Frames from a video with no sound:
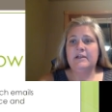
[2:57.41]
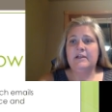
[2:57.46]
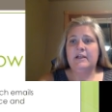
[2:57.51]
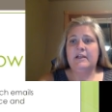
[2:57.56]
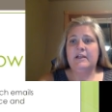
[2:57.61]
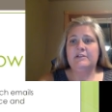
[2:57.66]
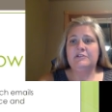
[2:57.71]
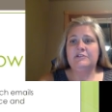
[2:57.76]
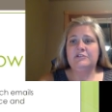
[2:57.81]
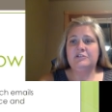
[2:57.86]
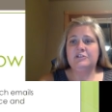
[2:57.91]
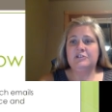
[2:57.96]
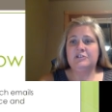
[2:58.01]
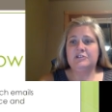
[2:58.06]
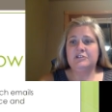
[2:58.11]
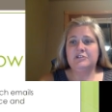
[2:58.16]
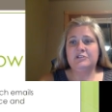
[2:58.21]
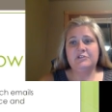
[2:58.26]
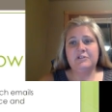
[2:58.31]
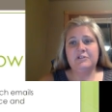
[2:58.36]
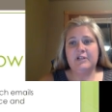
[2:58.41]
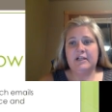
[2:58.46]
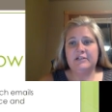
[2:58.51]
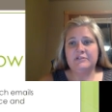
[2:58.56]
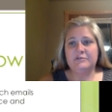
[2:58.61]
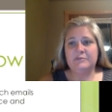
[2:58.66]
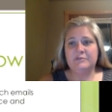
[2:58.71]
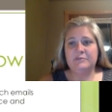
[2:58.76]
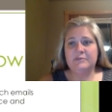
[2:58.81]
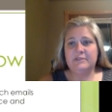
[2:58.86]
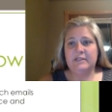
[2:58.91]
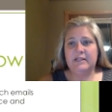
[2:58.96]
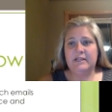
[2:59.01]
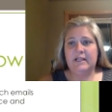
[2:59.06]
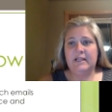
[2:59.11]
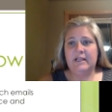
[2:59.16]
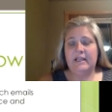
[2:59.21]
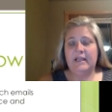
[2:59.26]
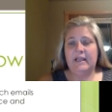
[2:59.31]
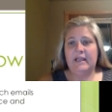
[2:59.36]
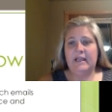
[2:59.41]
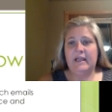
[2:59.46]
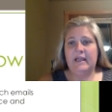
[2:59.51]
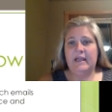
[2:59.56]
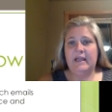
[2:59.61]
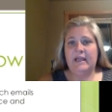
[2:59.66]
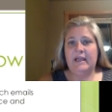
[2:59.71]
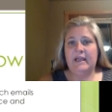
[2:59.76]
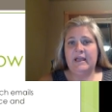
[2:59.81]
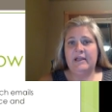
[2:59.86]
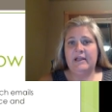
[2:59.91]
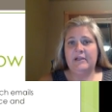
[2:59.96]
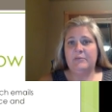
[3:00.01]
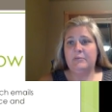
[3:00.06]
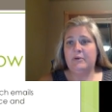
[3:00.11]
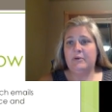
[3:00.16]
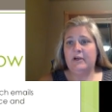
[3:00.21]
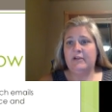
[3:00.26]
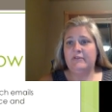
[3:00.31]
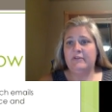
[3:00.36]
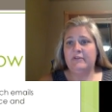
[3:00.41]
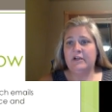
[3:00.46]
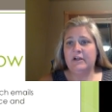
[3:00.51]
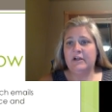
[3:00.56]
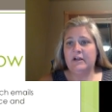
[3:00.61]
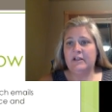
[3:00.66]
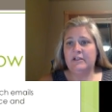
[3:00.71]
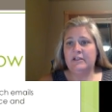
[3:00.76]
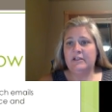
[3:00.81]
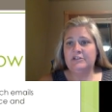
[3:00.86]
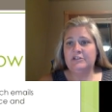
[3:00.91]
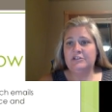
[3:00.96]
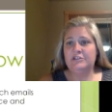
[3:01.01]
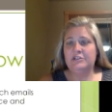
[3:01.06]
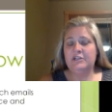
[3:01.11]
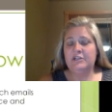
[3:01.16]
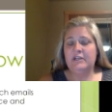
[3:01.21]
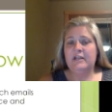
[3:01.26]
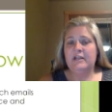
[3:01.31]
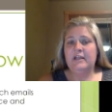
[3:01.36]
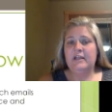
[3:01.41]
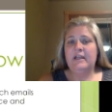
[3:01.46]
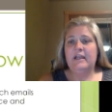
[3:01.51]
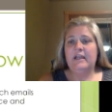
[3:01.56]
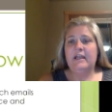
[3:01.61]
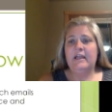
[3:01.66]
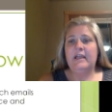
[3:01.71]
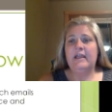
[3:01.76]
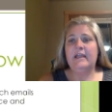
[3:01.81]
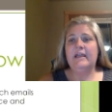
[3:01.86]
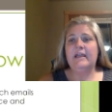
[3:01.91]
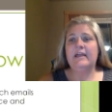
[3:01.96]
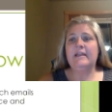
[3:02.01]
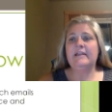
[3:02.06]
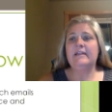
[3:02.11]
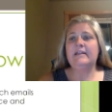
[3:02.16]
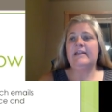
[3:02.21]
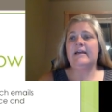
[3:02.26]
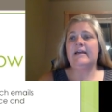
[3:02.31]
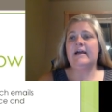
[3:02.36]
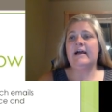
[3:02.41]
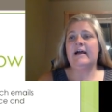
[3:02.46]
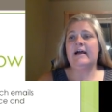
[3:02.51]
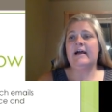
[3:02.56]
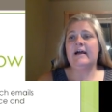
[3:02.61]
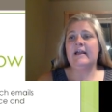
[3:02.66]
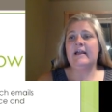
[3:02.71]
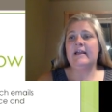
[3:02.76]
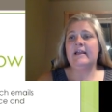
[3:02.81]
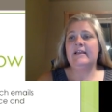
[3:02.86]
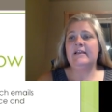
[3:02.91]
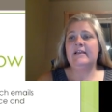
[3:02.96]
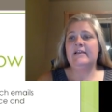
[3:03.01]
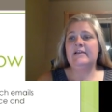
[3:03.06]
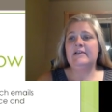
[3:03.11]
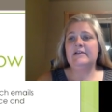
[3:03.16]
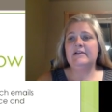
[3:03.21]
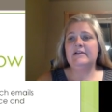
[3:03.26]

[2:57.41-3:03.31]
In a traditional classroom setting at a private college, and I